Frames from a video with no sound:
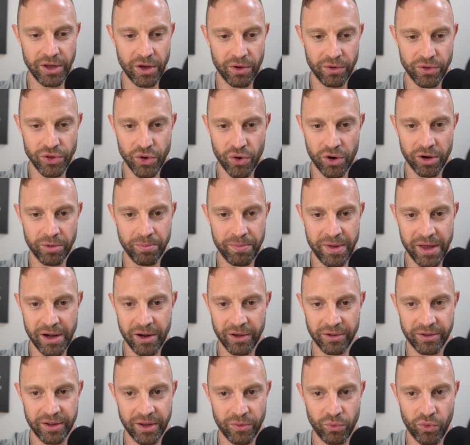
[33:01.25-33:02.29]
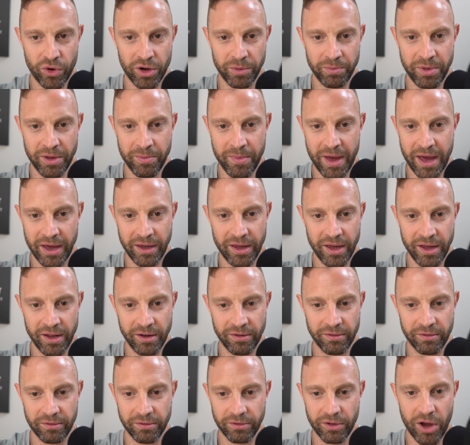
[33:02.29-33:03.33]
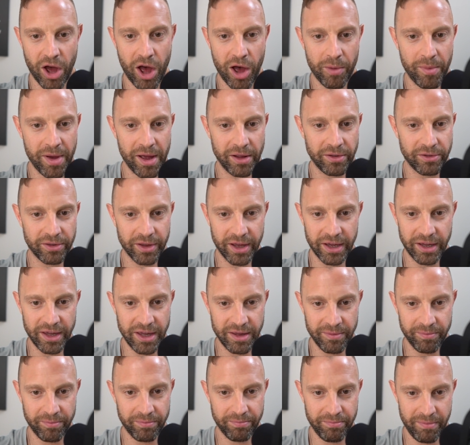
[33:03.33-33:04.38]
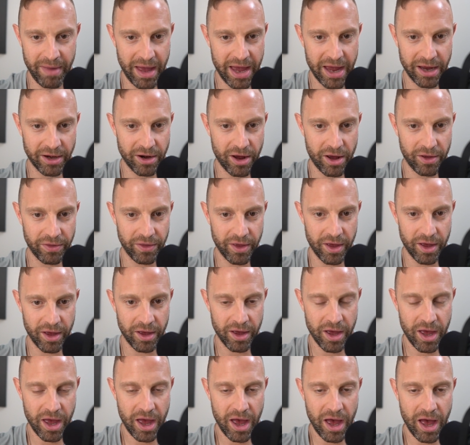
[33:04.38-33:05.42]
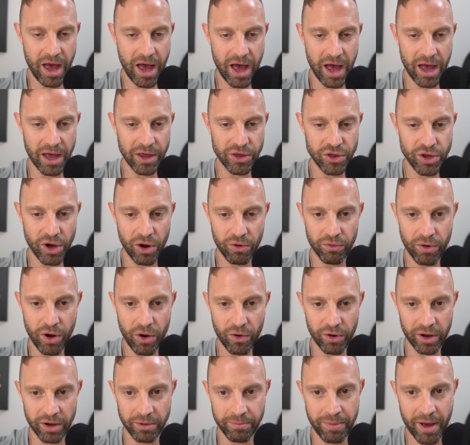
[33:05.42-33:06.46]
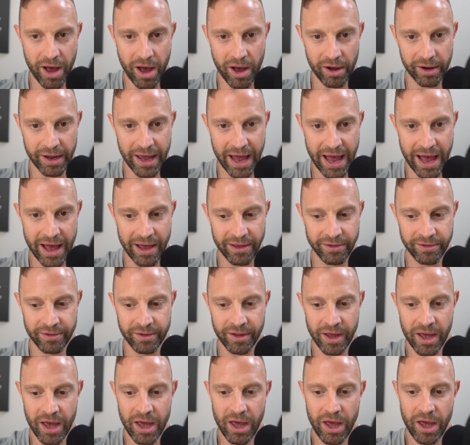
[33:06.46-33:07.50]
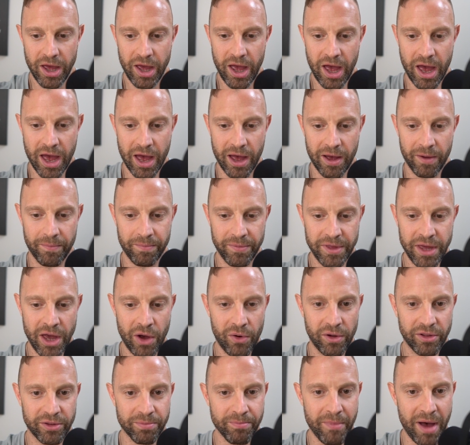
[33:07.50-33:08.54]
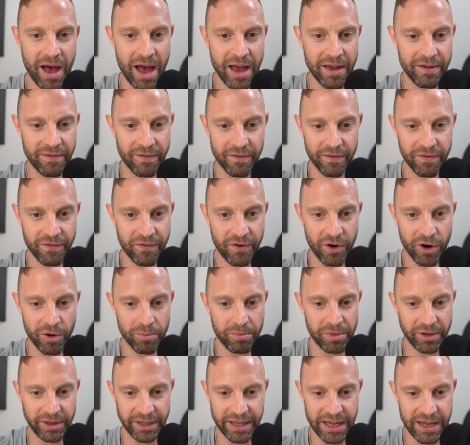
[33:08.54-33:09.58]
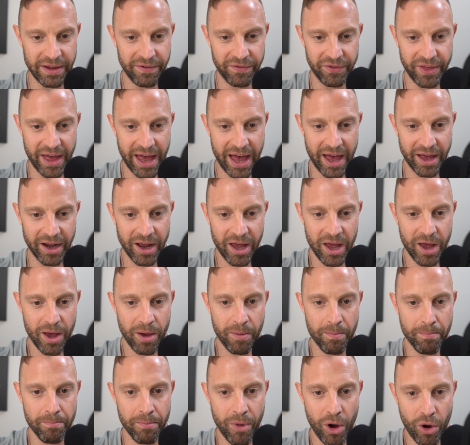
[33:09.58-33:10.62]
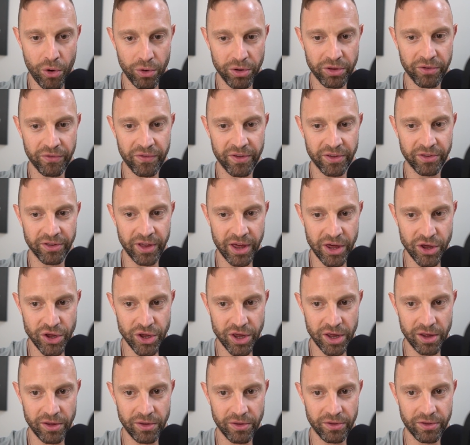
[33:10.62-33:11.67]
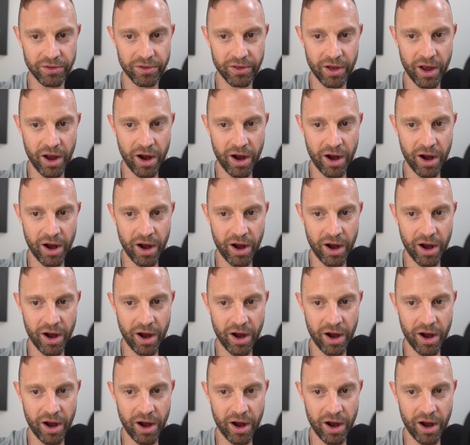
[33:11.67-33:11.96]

Jordan Peterson wouldn't be making comments like he made on the Joe Rogan podcast. It's my firm belief that most physicians